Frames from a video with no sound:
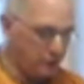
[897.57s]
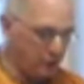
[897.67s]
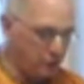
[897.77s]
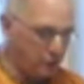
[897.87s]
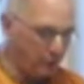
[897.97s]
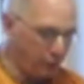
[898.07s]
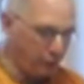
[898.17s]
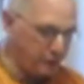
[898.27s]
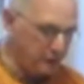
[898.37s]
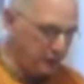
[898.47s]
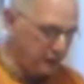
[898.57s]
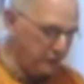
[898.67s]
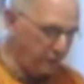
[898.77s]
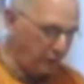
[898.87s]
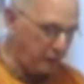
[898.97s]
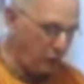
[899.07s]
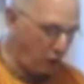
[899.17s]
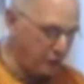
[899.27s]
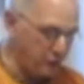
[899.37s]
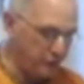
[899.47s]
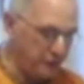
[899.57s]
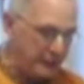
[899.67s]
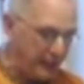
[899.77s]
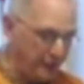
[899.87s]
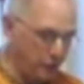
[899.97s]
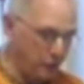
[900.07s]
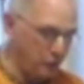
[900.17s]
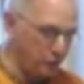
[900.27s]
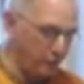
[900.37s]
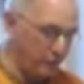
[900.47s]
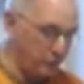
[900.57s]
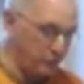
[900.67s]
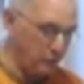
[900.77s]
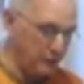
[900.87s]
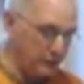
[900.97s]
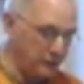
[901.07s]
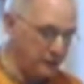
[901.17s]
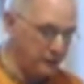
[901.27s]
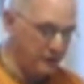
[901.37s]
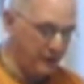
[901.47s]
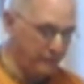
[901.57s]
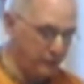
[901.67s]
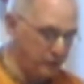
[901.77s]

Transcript: Such a person is very cautious in the execution of his duties and is never